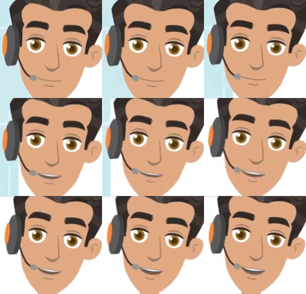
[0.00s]
There are
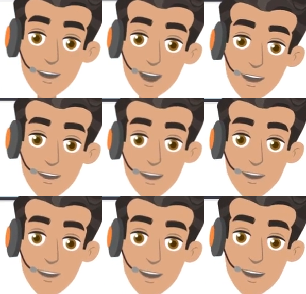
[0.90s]
many strategic
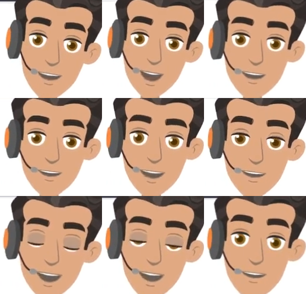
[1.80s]
analysis tools that a
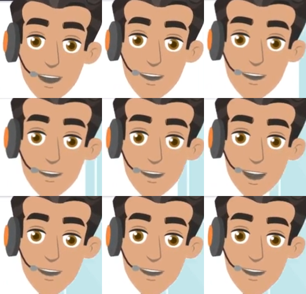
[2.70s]
firm can use.